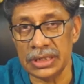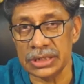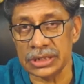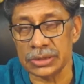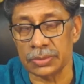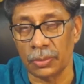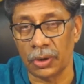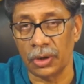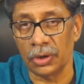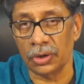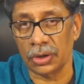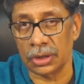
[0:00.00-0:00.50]

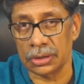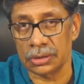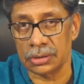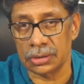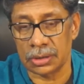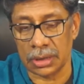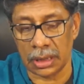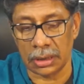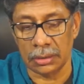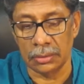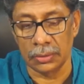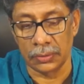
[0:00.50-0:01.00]
small
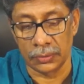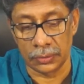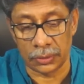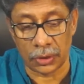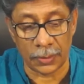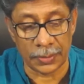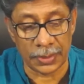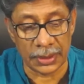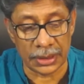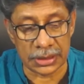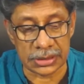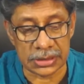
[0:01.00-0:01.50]

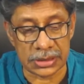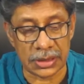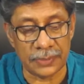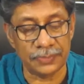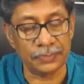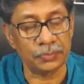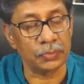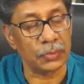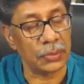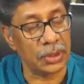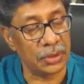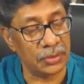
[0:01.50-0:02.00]
topics,
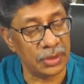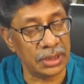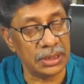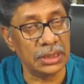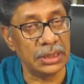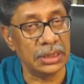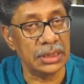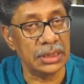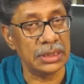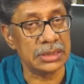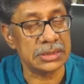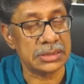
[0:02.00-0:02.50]

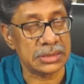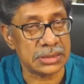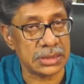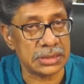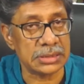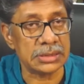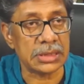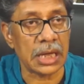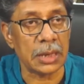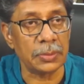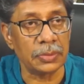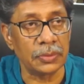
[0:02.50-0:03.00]
readily such
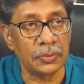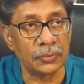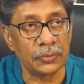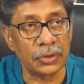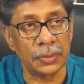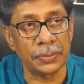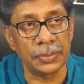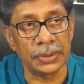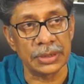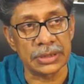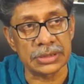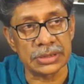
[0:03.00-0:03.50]
type of
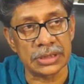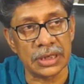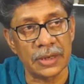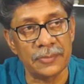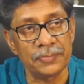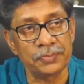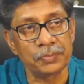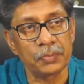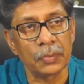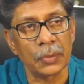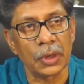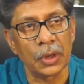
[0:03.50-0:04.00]
topics,
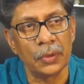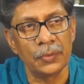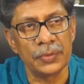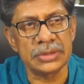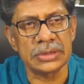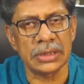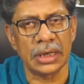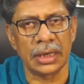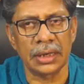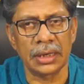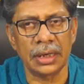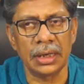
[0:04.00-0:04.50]
which
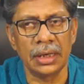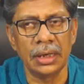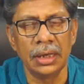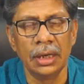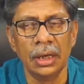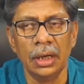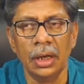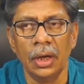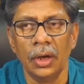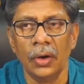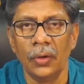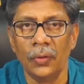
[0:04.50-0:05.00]
are
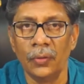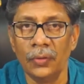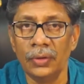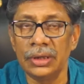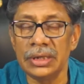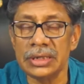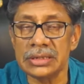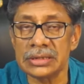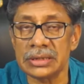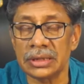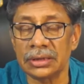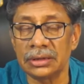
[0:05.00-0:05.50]
only
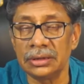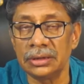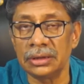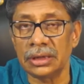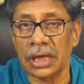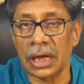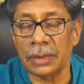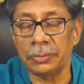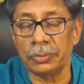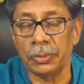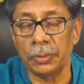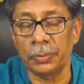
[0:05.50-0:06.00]
certain
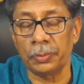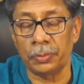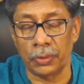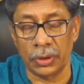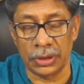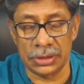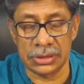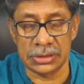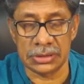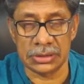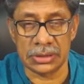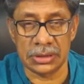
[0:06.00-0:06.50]
type of
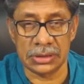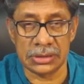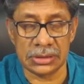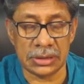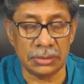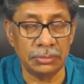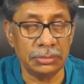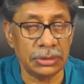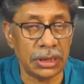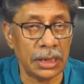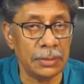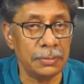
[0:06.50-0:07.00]
points.
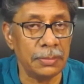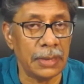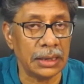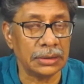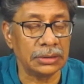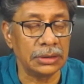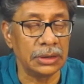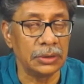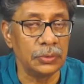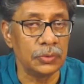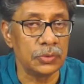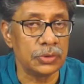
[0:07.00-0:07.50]
Some time back,
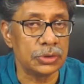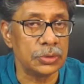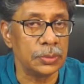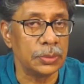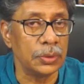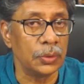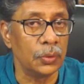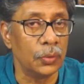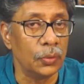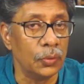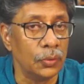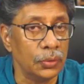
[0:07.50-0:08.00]
they used to be
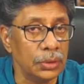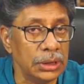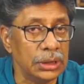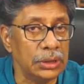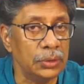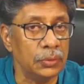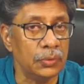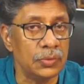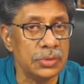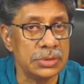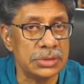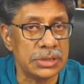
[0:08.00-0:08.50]
only
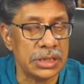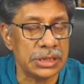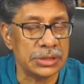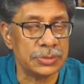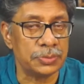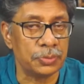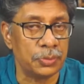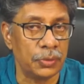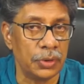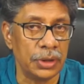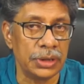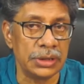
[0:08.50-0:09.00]
used as
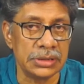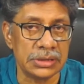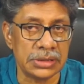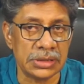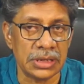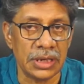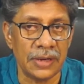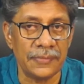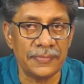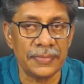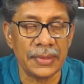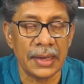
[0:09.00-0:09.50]
points.
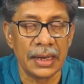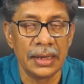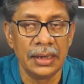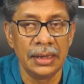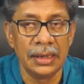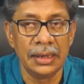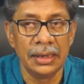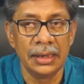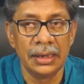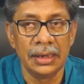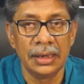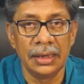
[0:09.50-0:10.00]

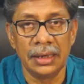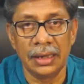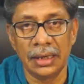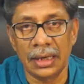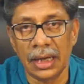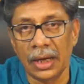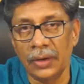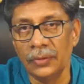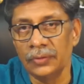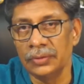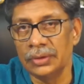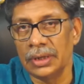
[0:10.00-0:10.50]

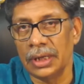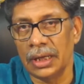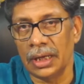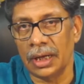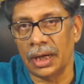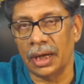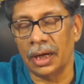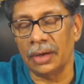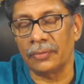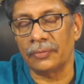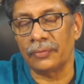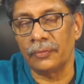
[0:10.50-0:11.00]
Now they
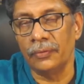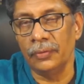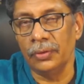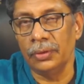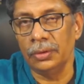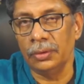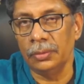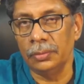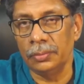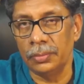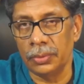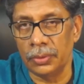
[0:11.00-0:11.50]
are
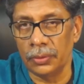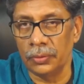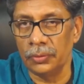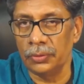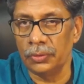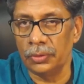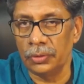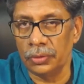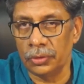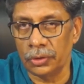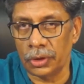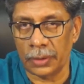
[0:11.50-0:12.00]
full
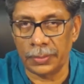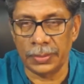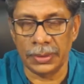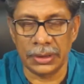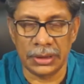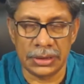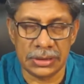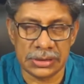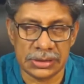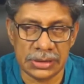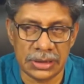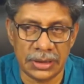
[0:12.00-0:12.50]
blown
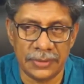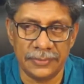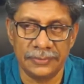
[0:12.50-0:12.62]
topics.